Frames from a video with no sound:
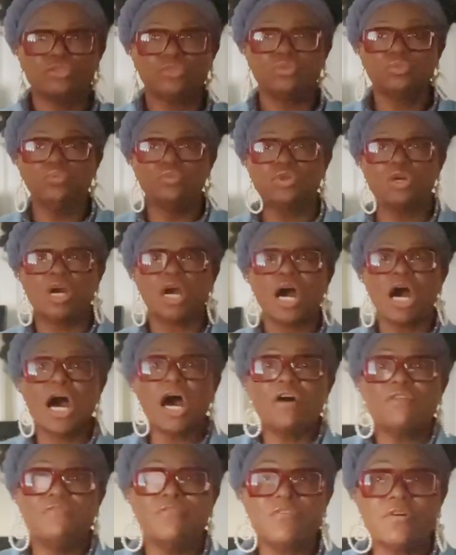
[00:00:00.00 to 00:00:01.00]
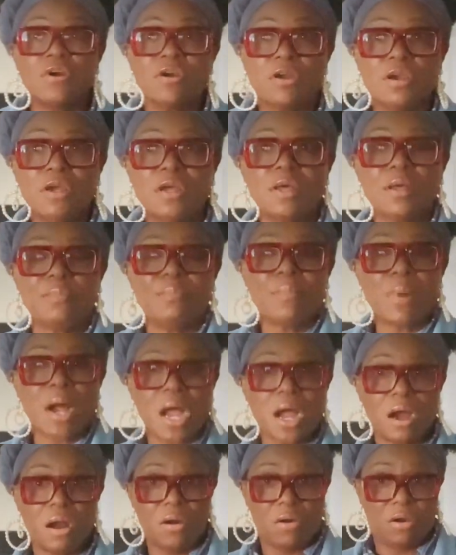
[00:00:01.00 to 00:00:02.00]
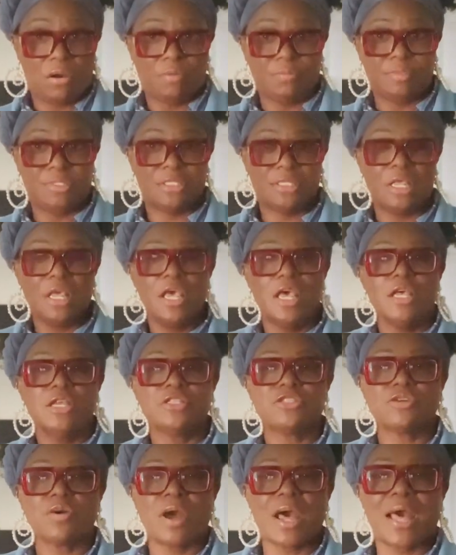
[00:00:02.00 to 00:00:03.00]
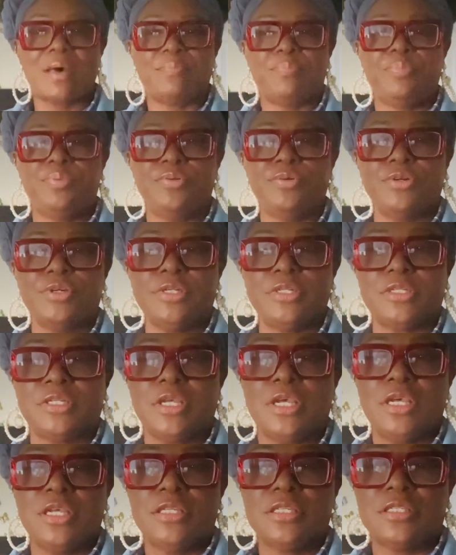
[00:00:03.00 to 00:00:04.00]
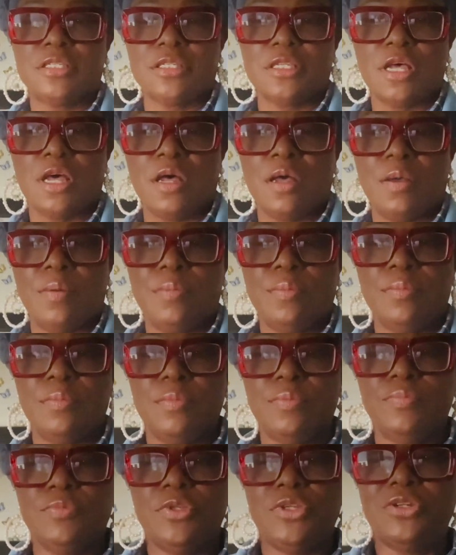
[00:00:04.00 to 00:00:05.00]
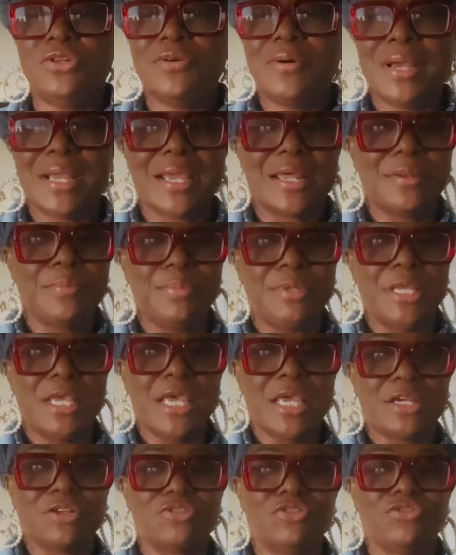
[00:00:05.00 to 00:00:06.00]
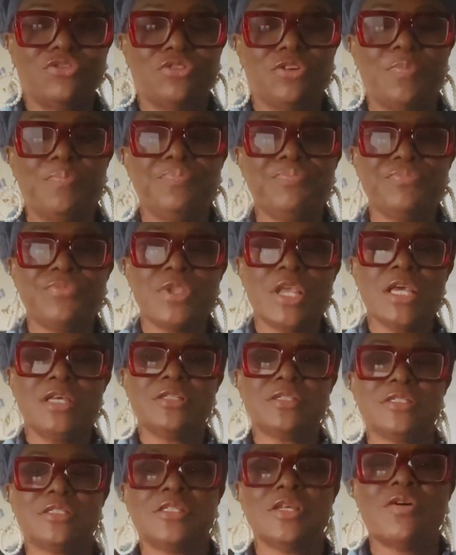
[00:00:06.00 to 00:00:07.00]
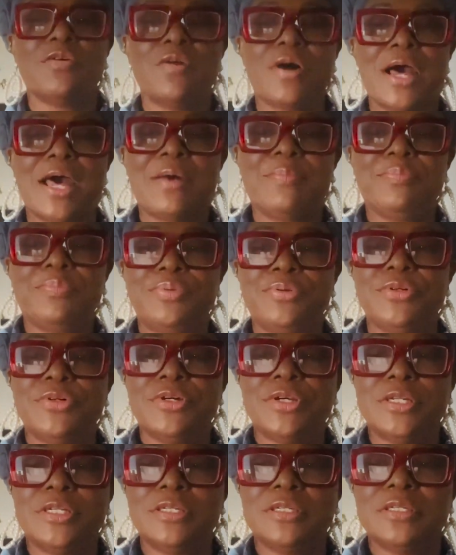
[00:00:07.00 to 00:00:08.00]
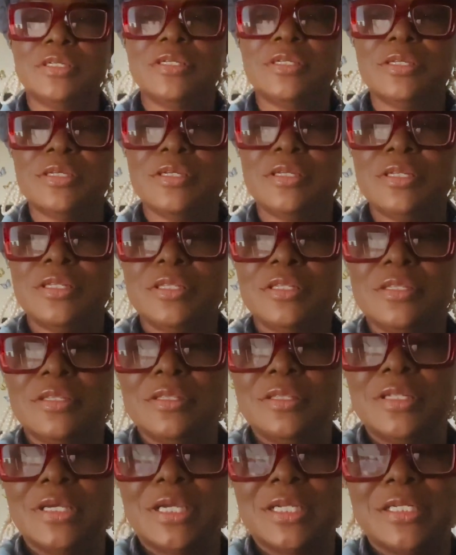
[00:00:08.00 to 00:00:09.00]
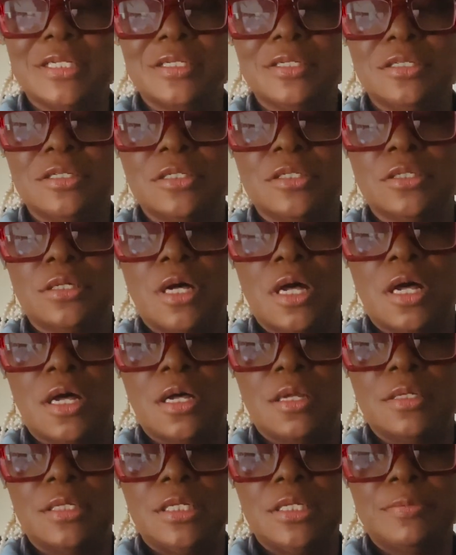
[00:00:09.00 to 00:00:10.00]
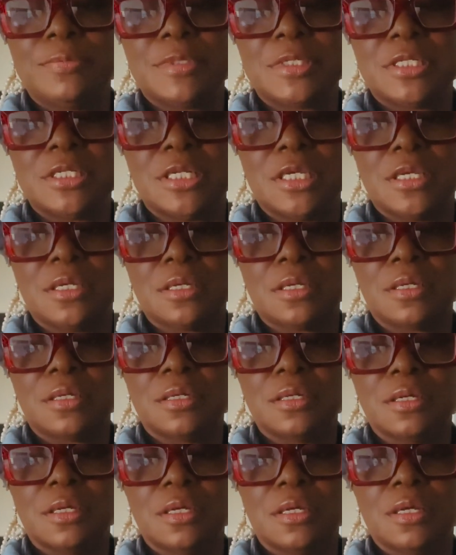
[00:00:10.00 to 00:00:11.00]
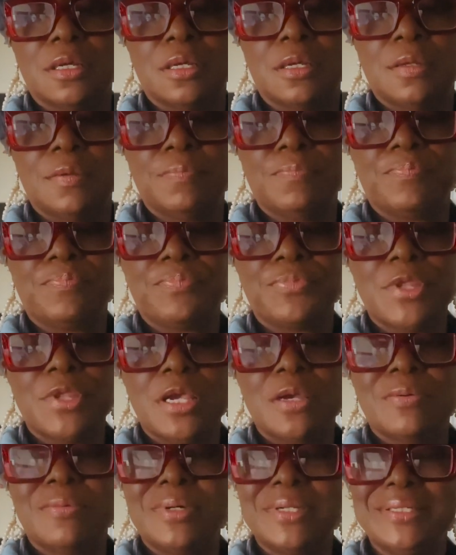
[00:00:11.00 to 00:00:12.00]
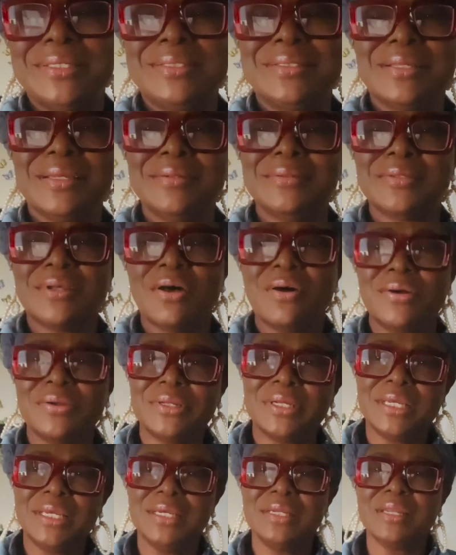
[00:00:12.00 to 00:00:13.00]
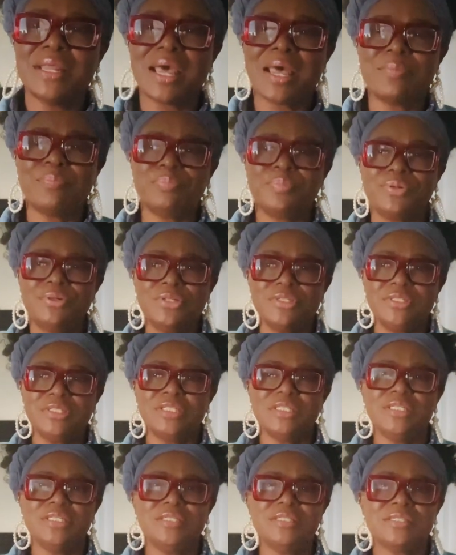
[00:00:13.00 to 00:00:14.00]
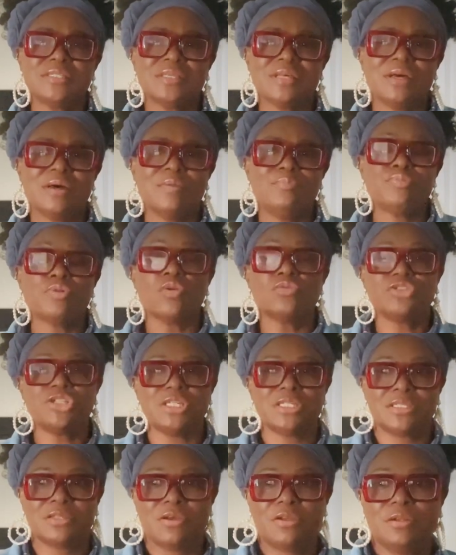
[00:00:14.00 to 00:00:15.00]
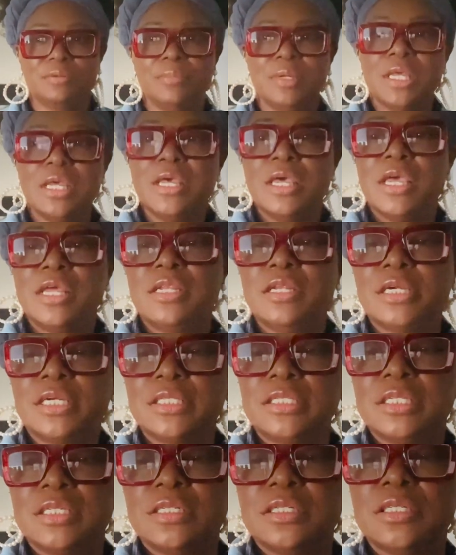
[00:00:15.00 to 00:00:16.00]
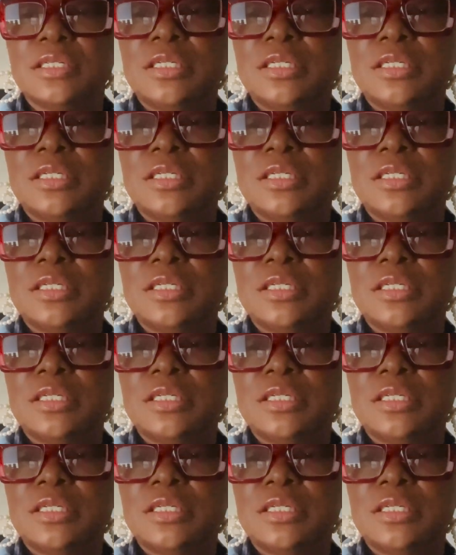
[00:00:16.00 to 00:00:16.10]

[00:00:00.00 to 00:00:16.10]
to cover my arms. So I put some, you know I gotta be extra. So I put, look at the little uh, lipstick. Um, what these things called again? I put these uh, brooches on them. Look at the little